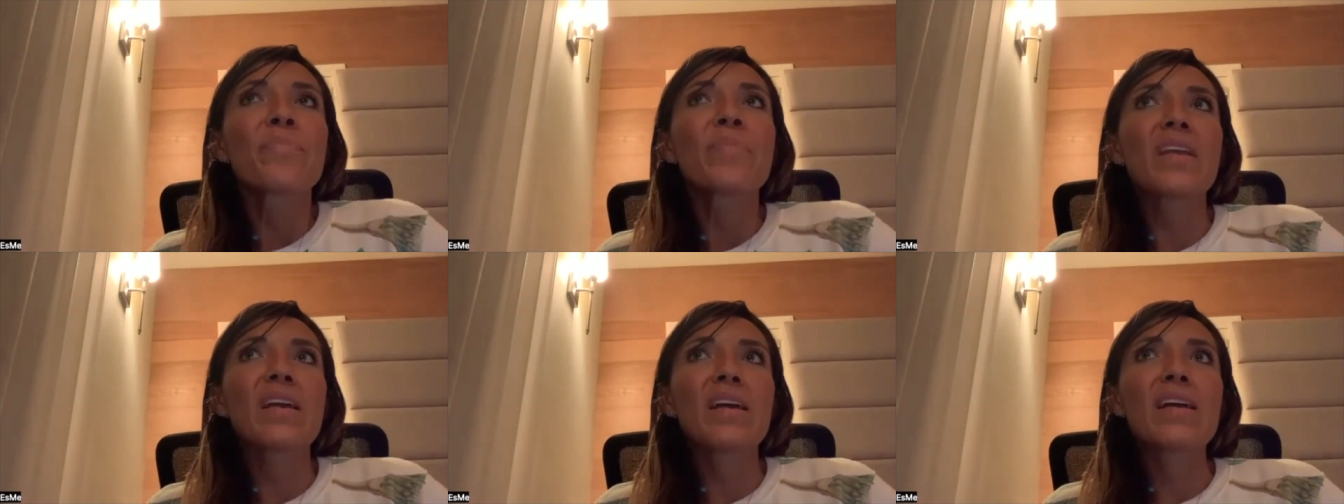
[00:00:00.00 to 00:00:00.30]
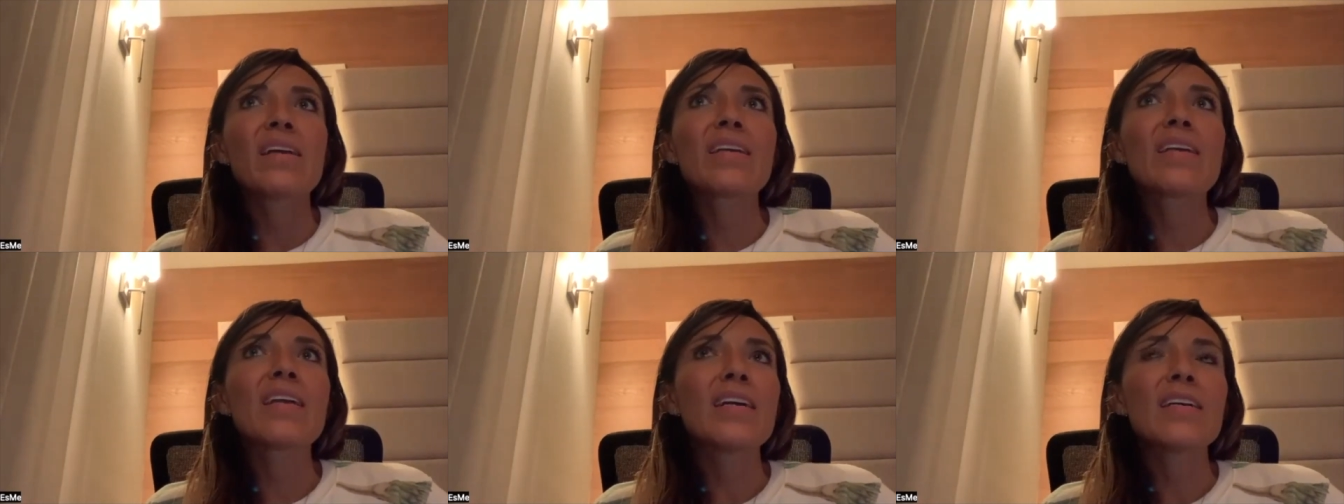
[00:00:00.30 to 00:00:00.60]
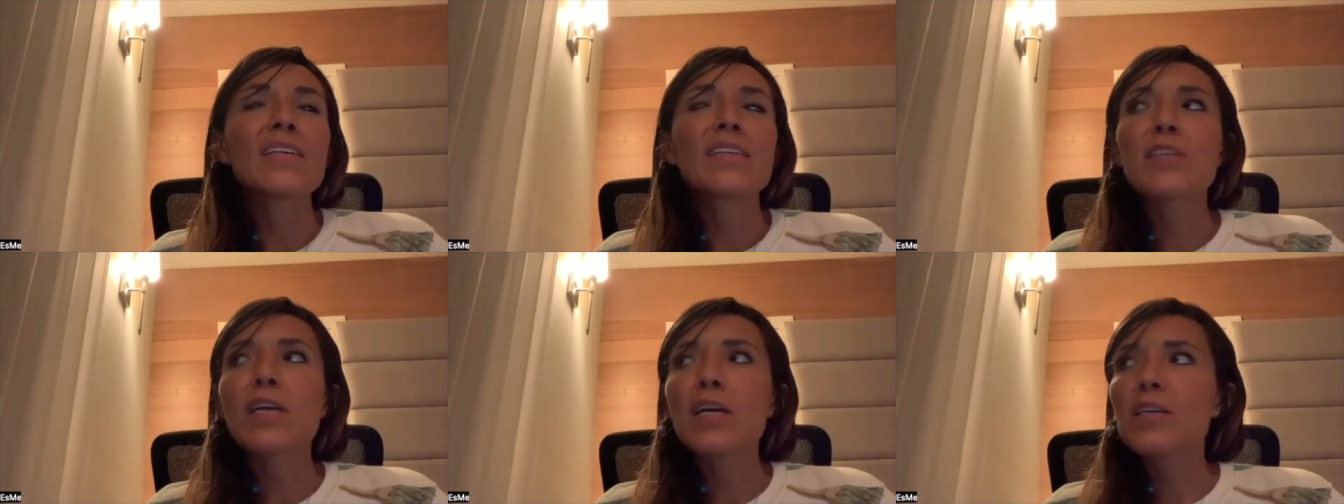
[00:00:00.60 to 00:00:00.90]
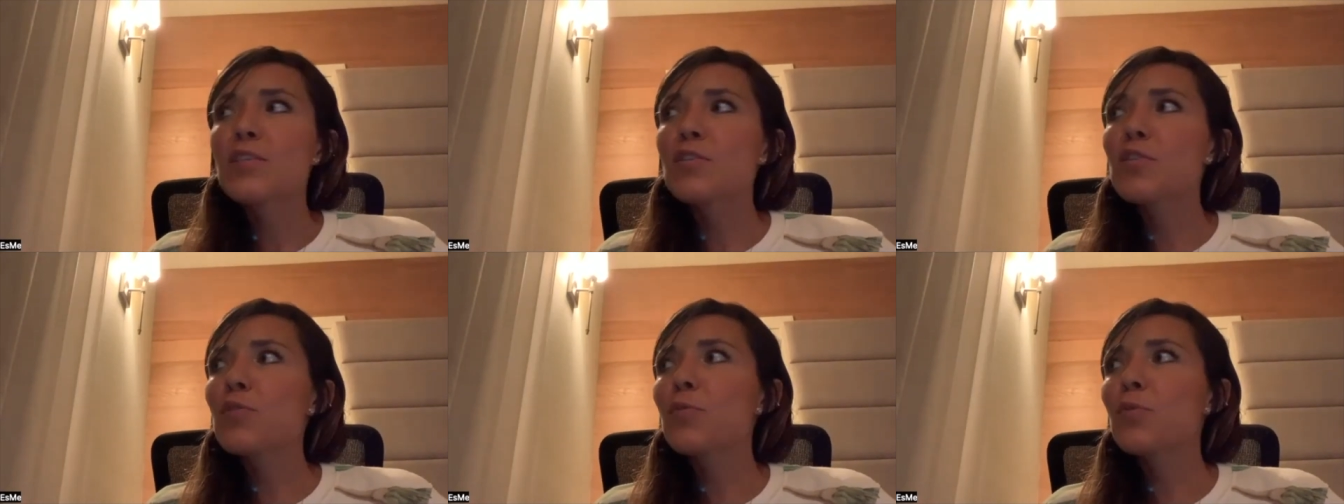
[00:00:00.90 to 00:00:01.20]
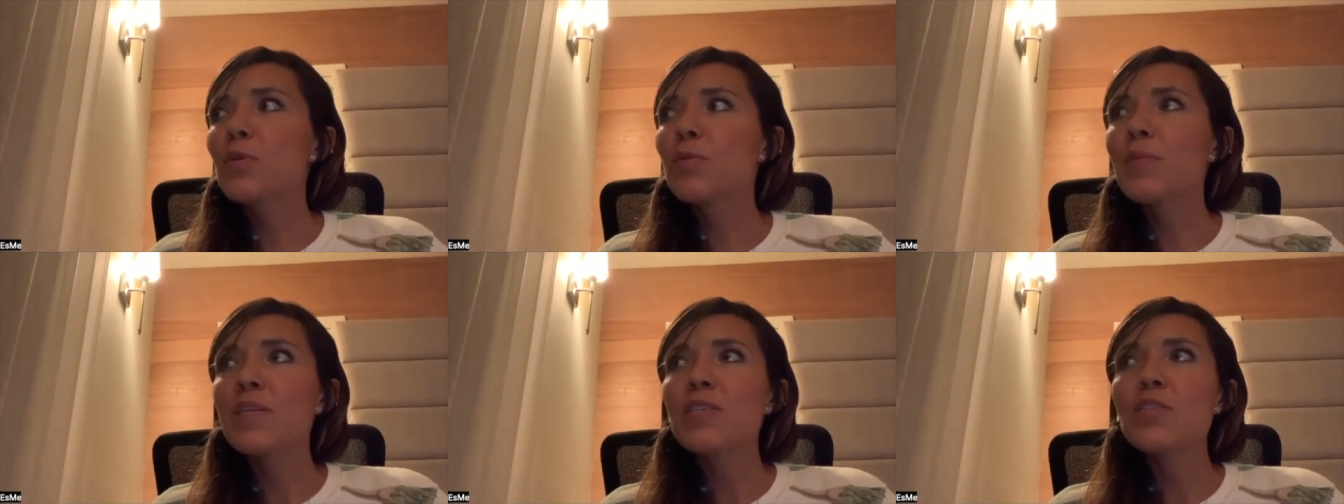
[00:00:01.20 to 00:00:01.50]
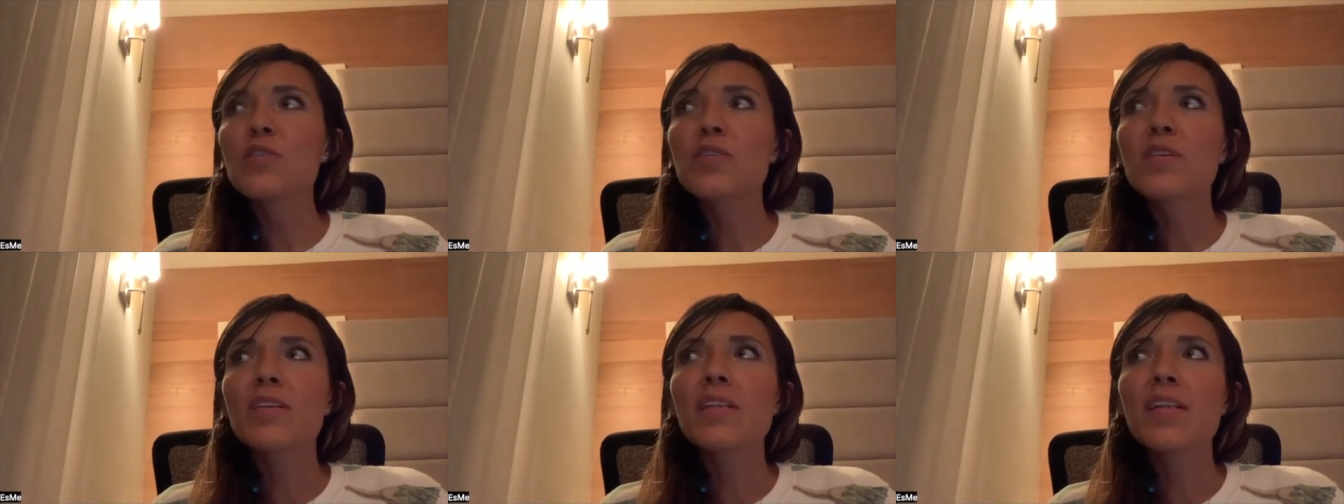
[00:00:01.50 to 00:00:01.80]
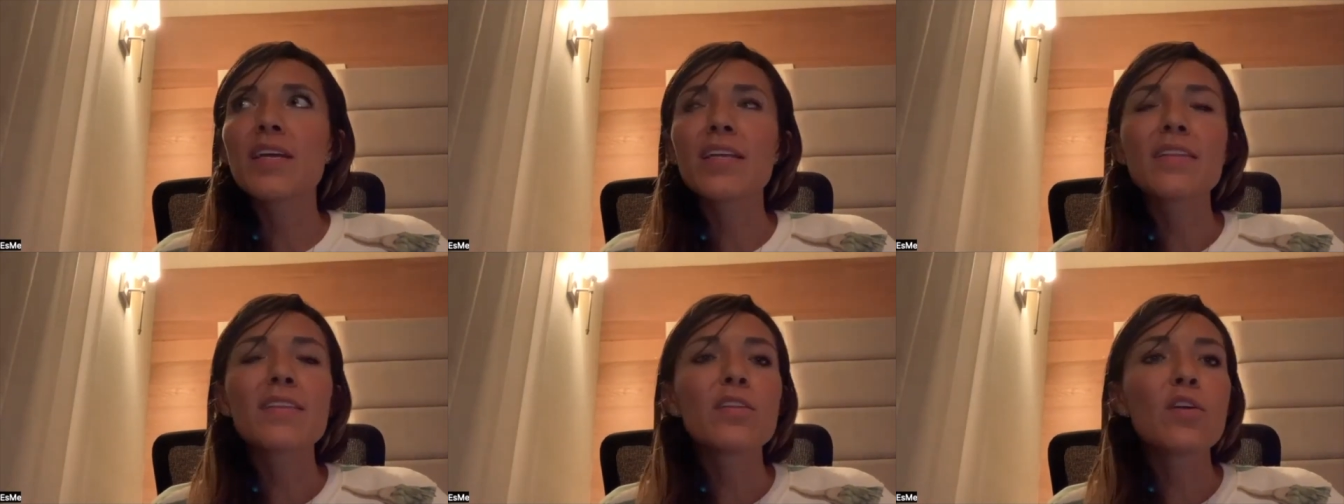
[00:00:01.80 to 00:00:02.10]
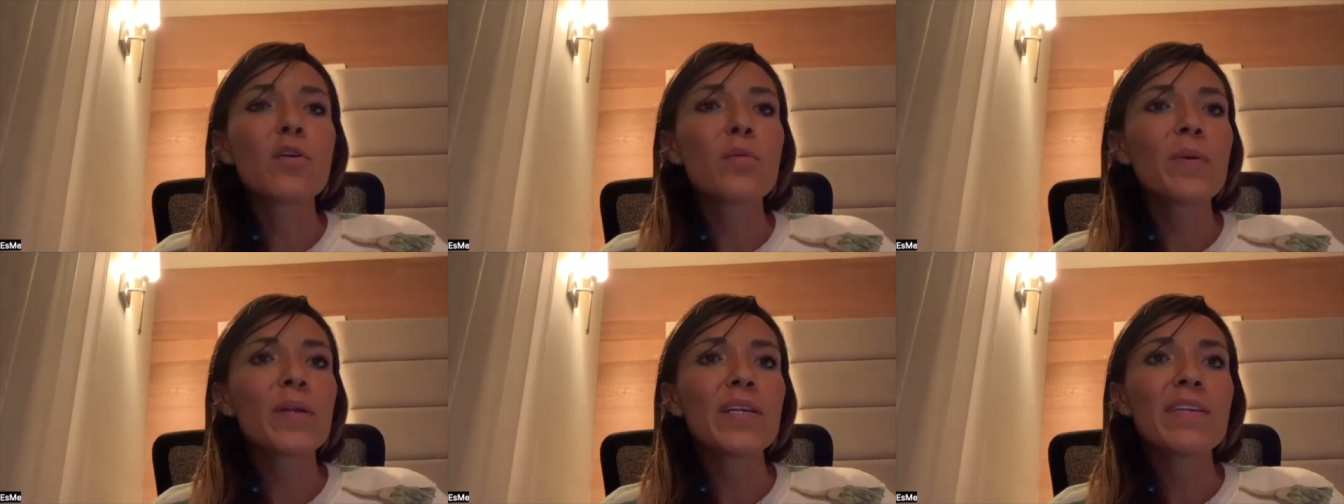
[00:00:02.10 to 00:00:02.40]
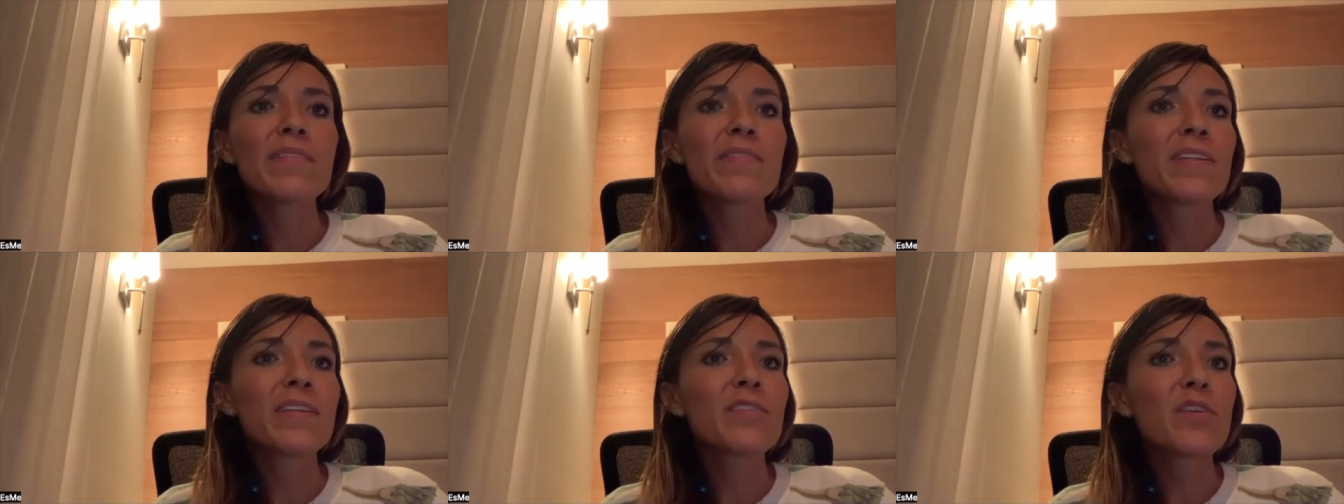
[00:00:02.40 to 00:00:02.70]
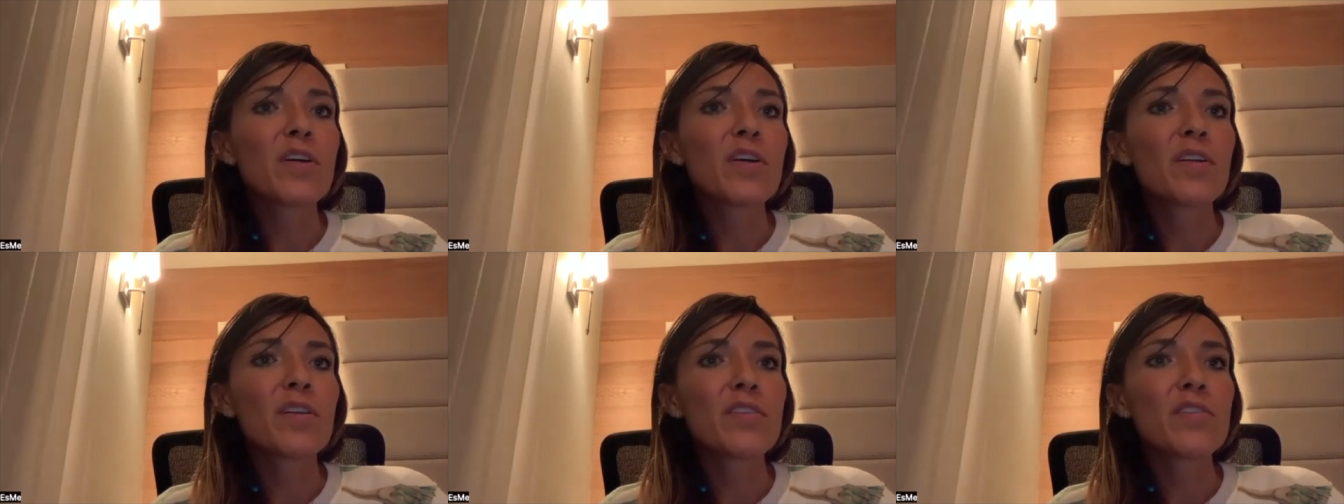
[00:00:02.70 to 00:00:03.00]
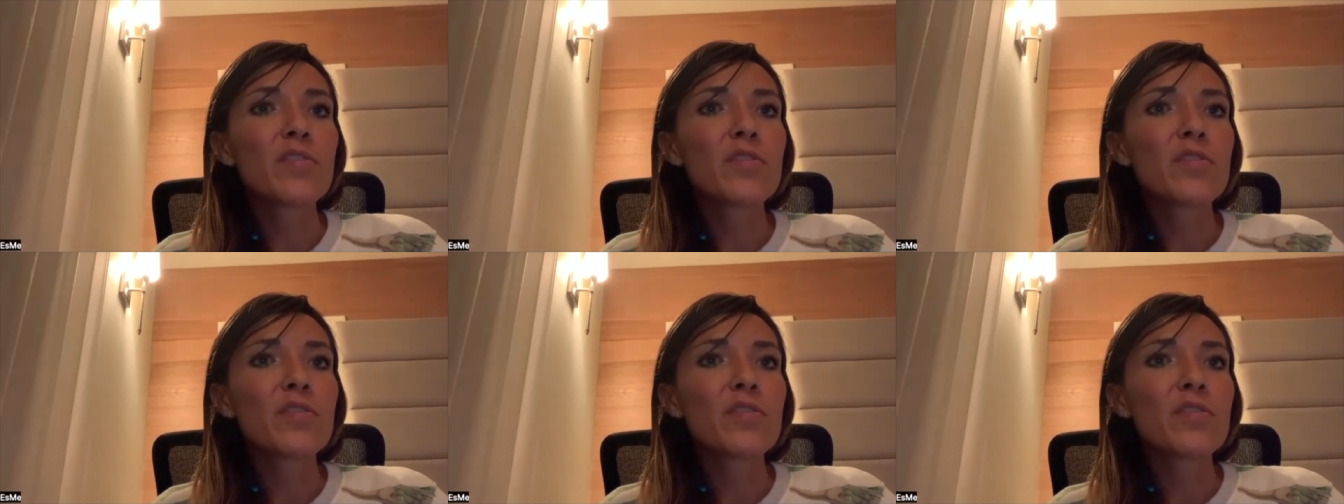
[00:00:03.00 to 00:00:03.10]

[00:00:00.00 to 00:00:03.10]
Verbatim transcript: Yeah, as you were mentioning, like nobody even taught us